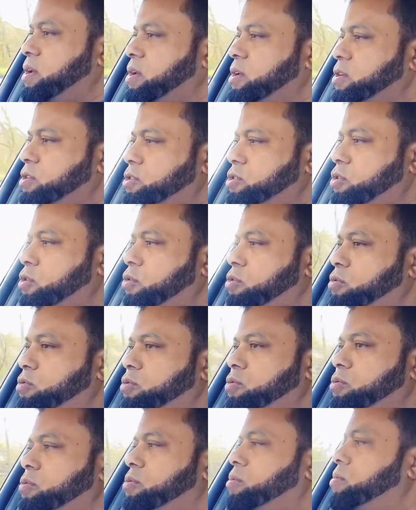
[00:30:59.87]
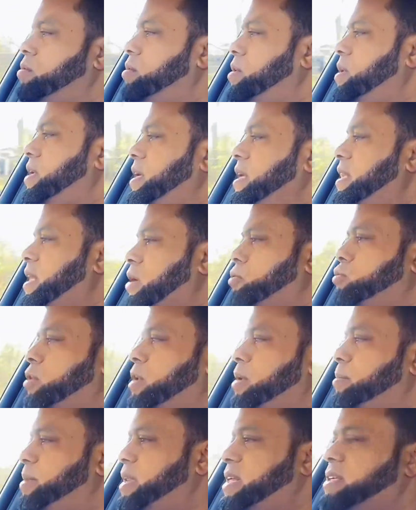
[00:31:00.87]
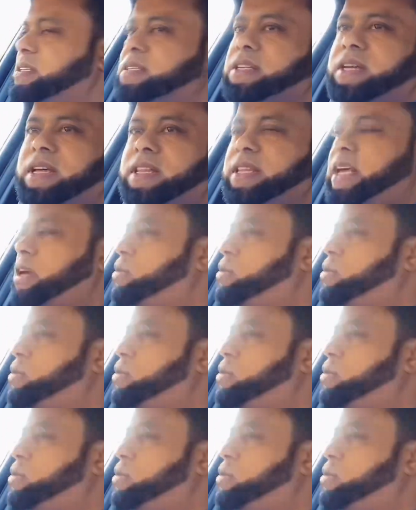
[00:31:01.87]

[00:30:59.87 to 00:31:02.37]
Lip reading: So in that 20 minutes they